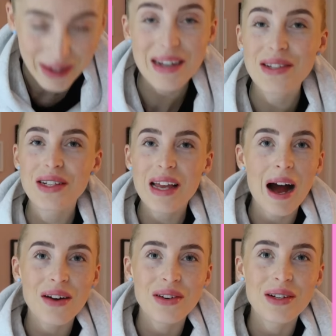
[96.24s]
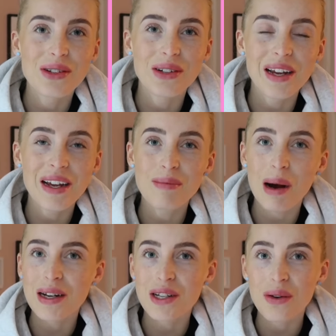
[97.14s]
and I just haven't done it, but
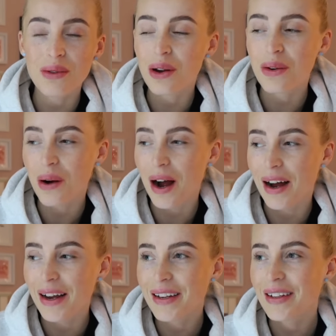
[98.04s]
I don't know why.